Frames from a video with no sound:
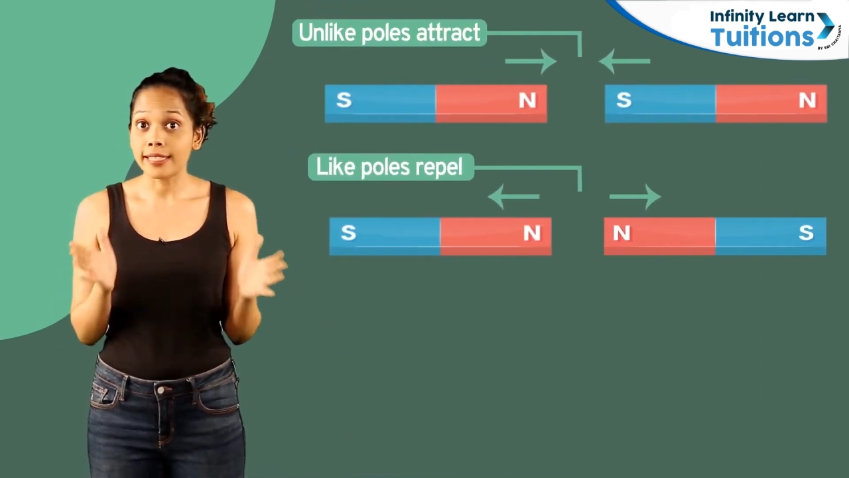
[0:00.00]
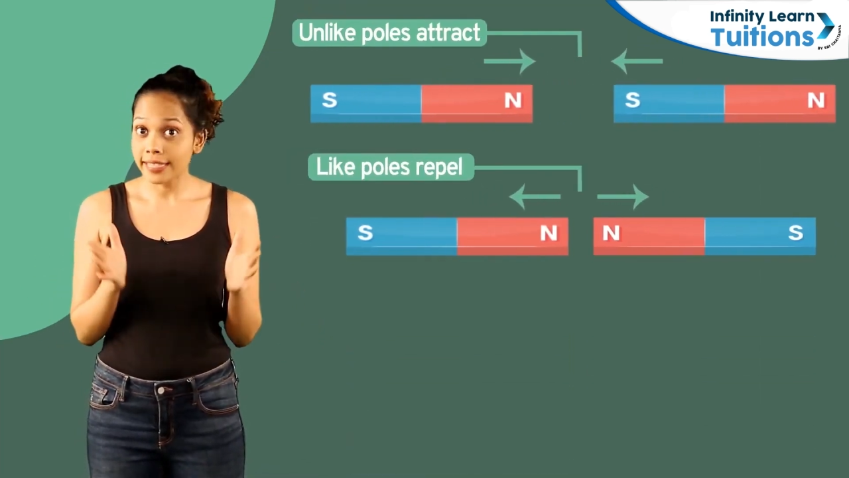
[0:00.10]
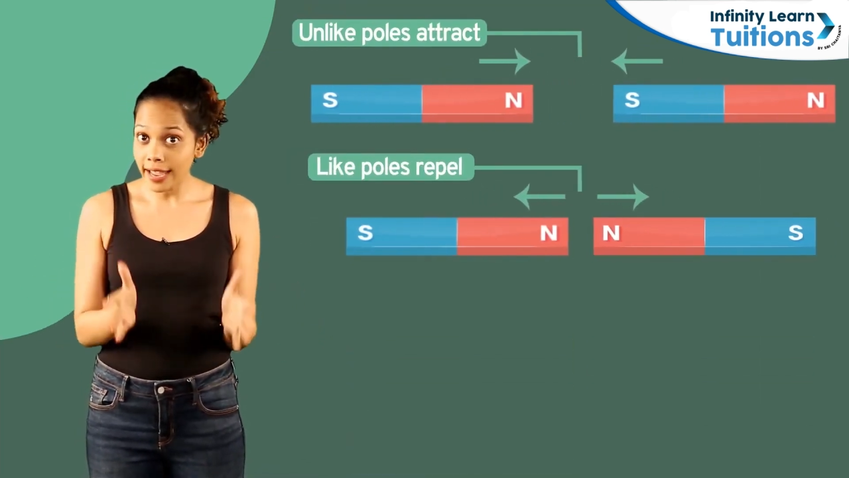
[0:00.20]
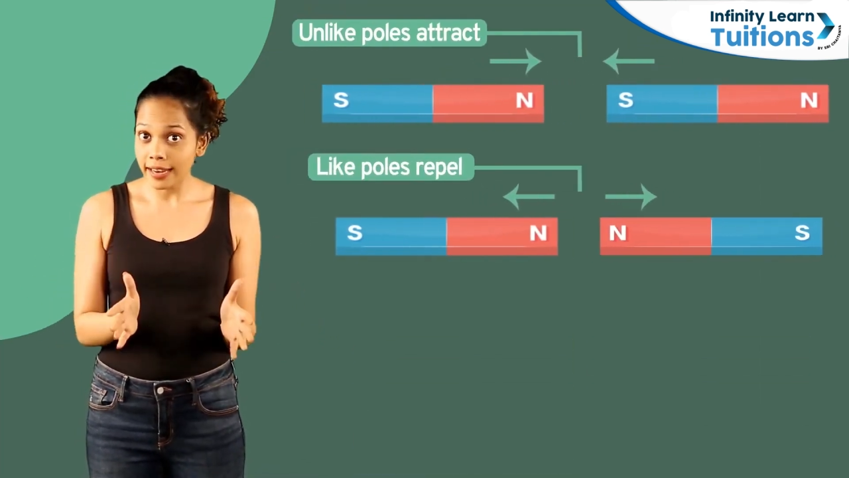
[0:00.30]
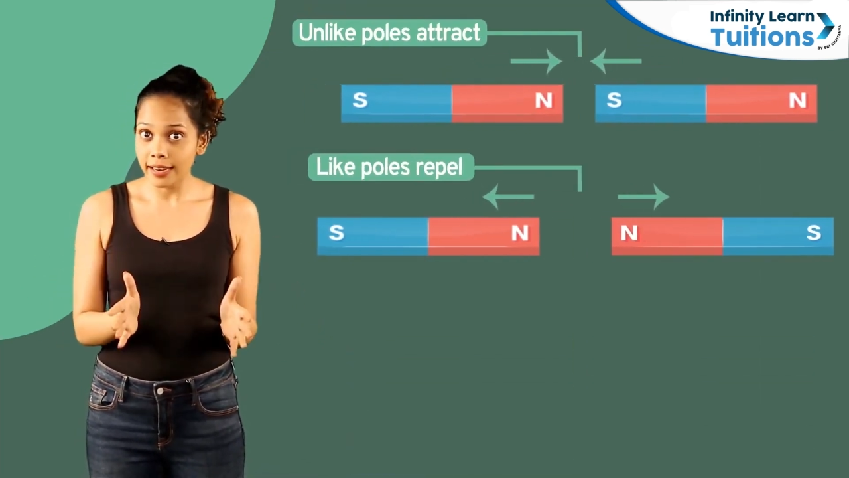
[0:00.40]

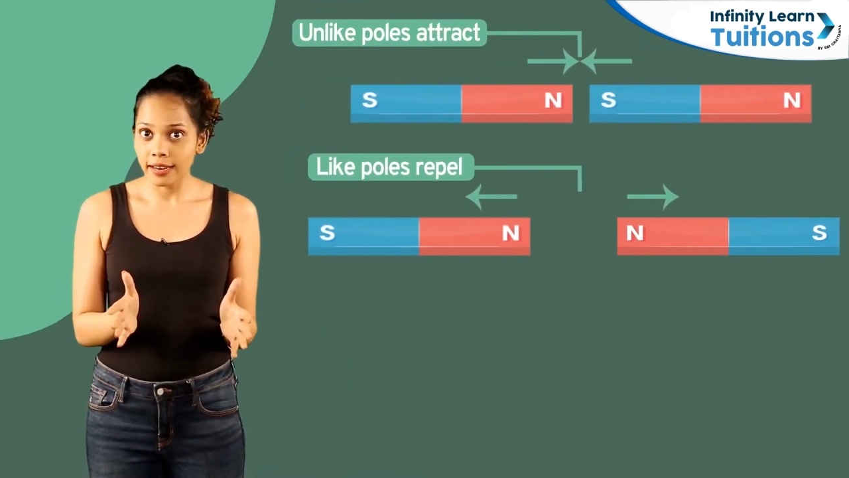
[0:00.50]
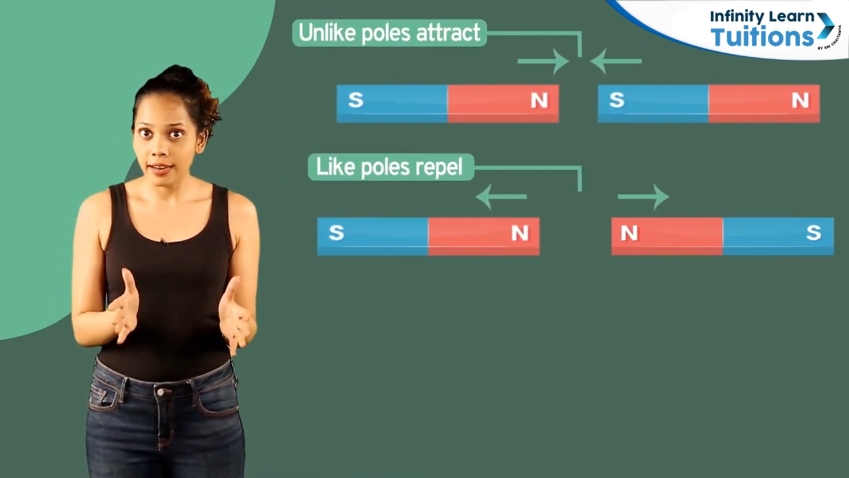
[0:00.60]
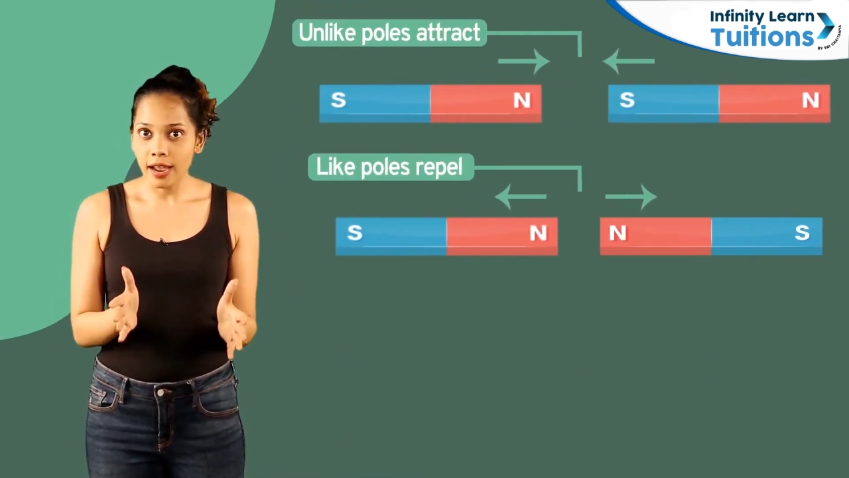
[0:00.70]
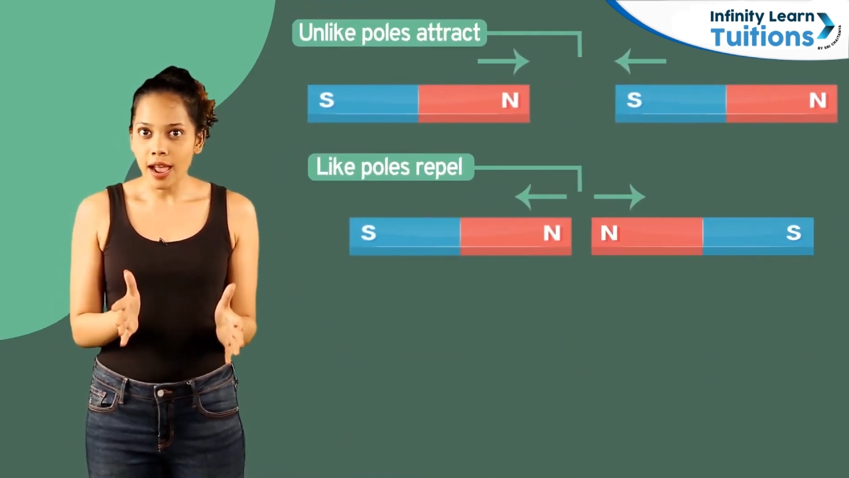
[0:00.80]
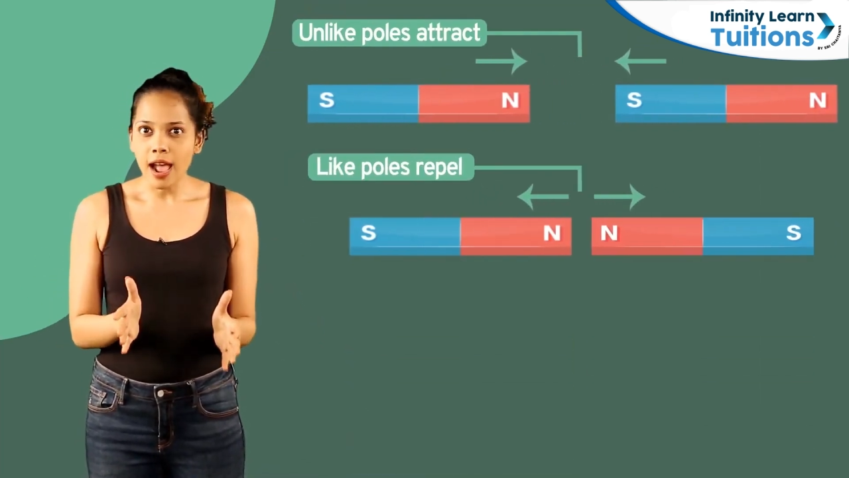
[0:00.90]
Then,
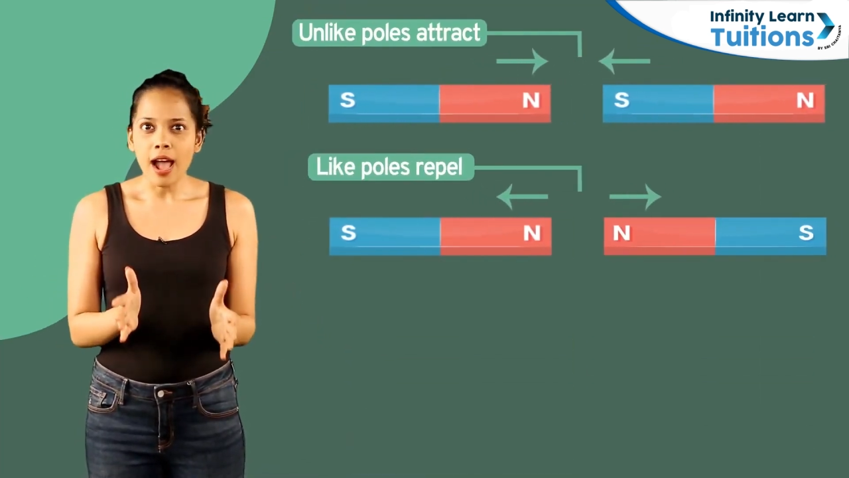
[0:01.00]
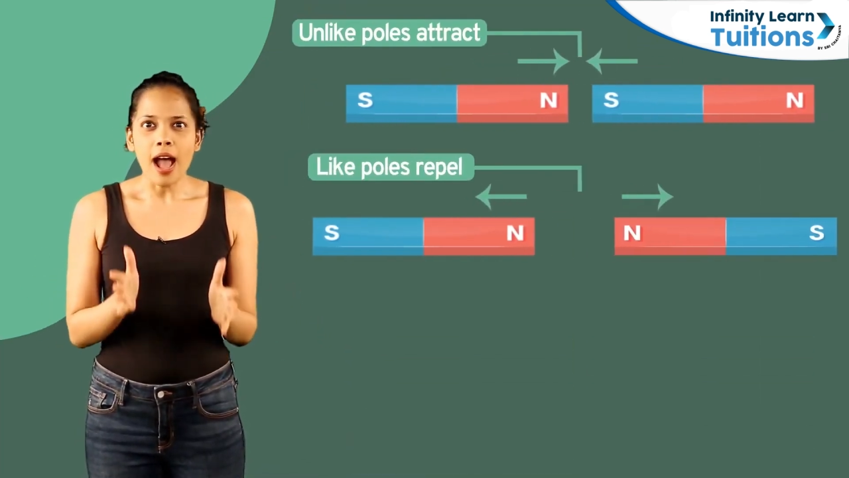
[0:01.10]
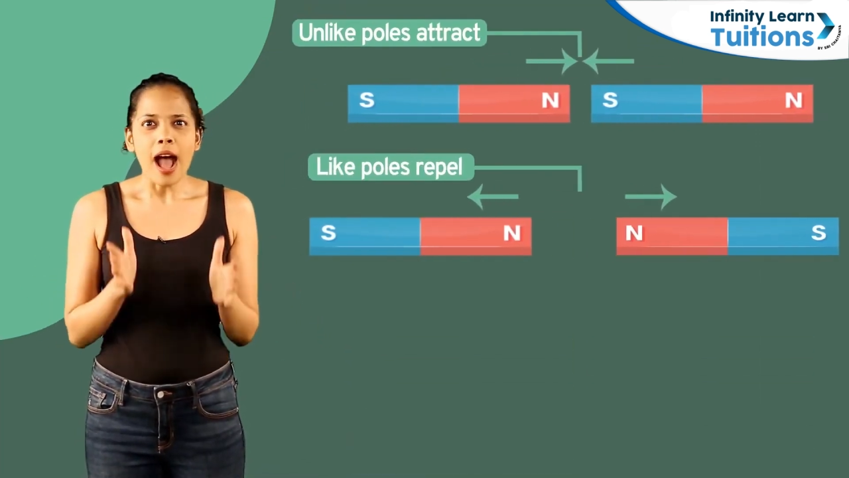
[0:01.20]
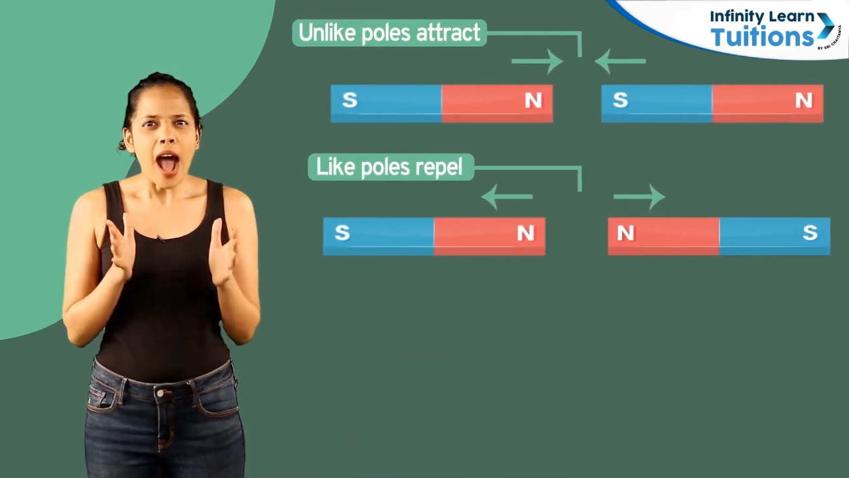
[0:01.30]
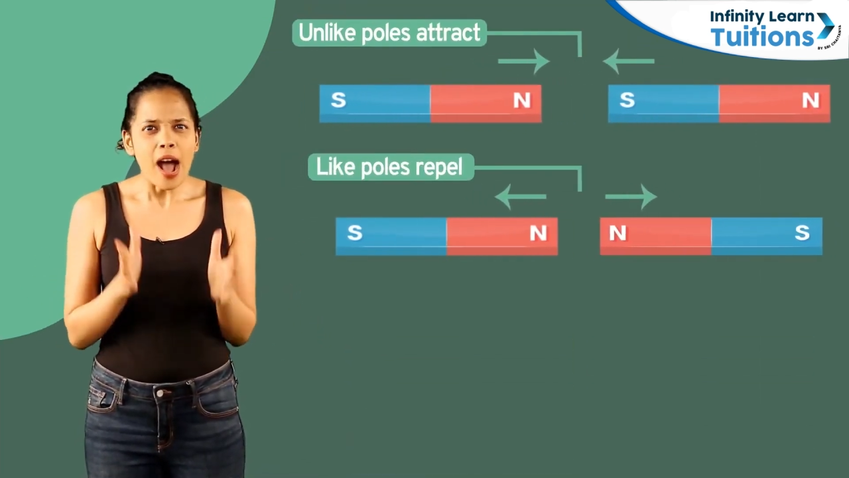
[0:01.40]

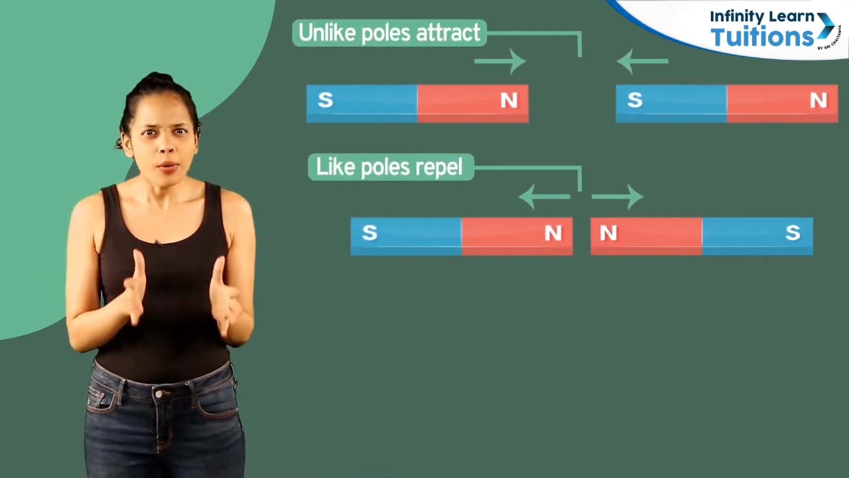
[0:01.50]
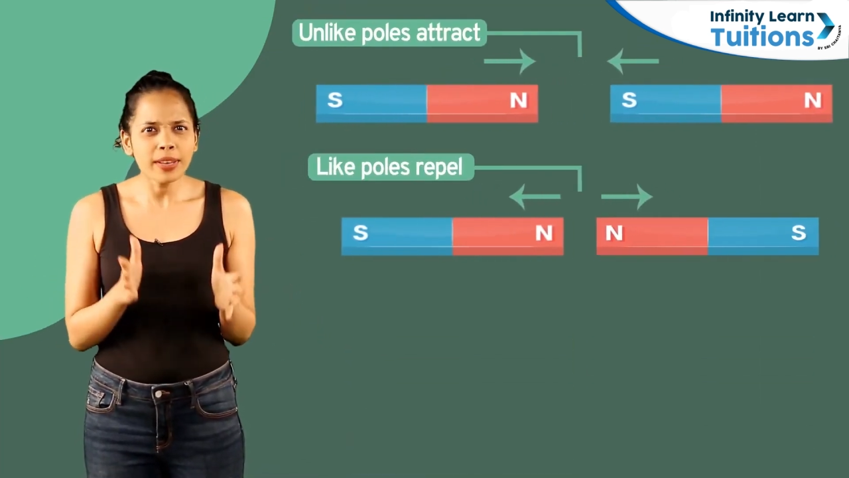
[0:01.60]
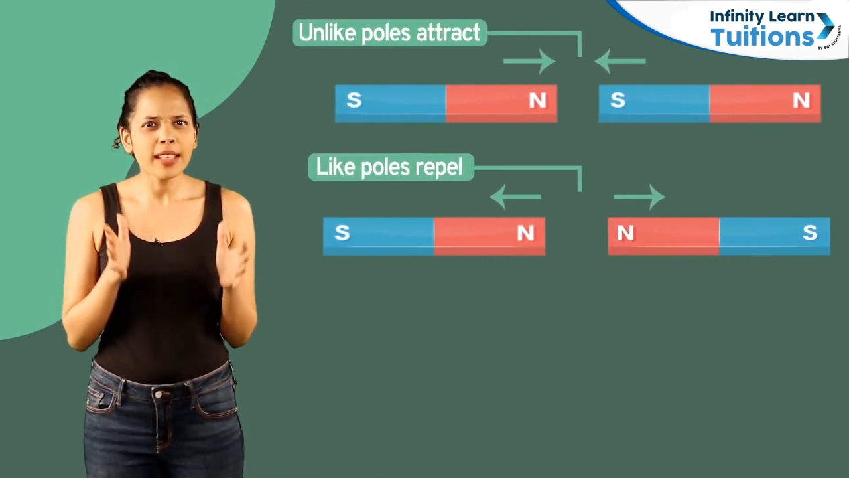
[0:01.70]
how